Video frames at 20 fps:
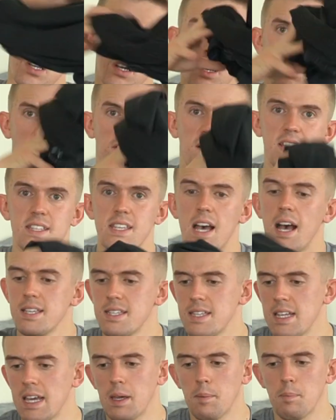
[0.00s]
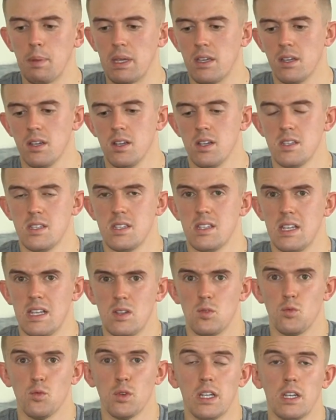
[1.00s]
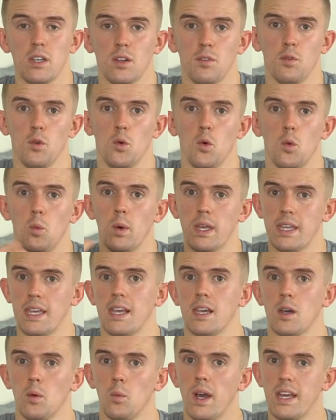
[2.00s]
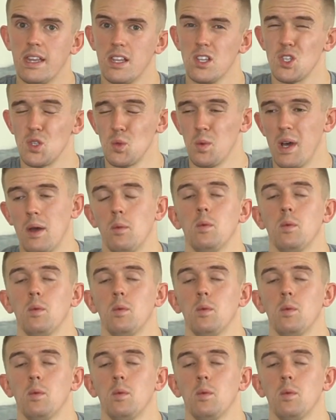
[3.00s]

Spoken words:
are fantastic because it's really good for wicking away the sweat,